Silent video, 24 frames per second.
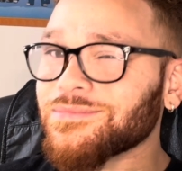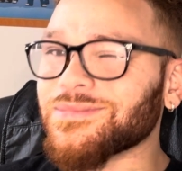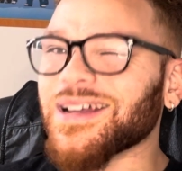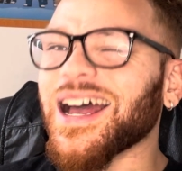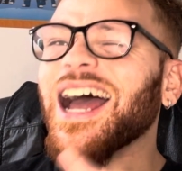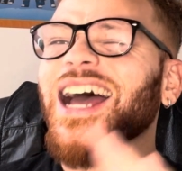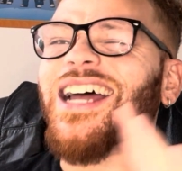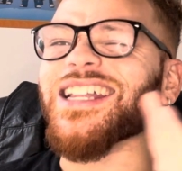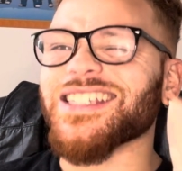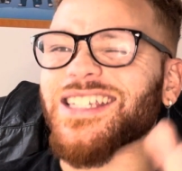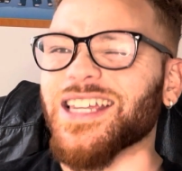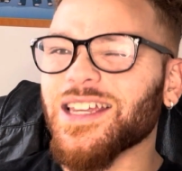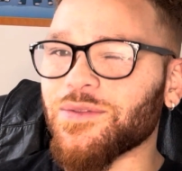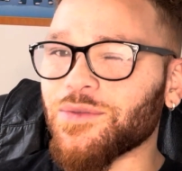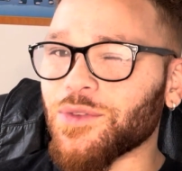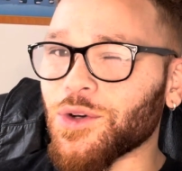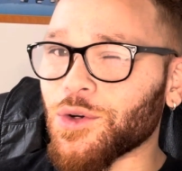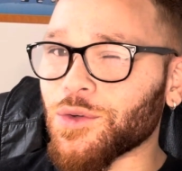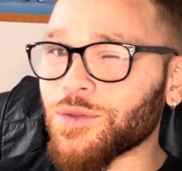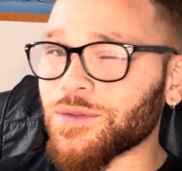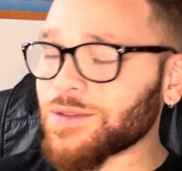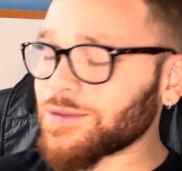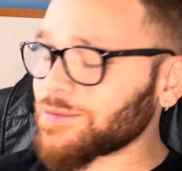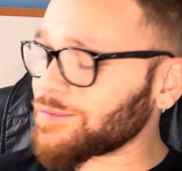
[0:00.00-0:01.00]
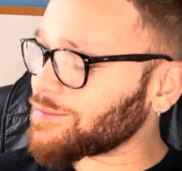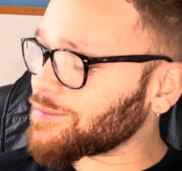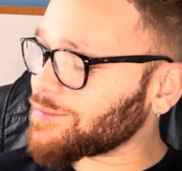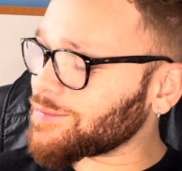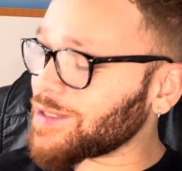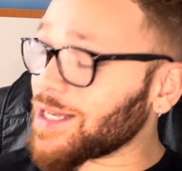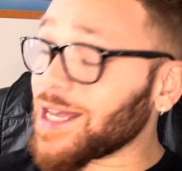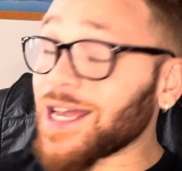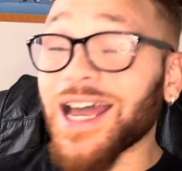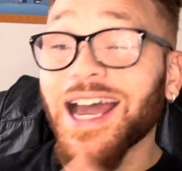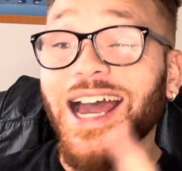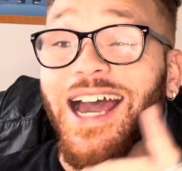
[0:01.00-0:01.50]
I had to get involved.
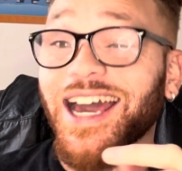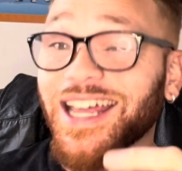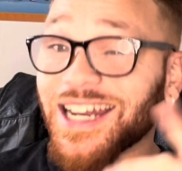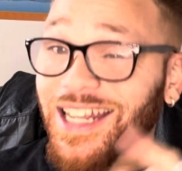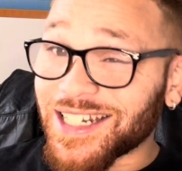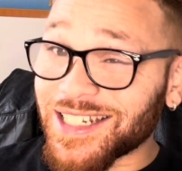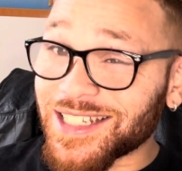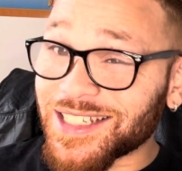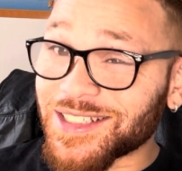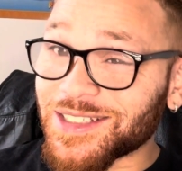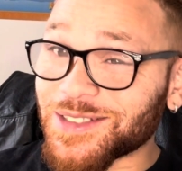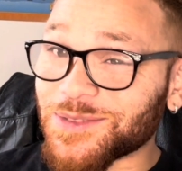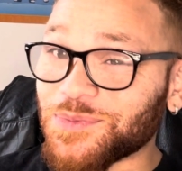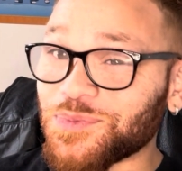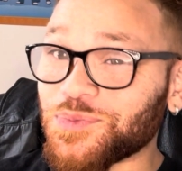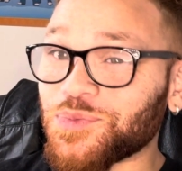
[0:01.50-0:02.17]
And I did.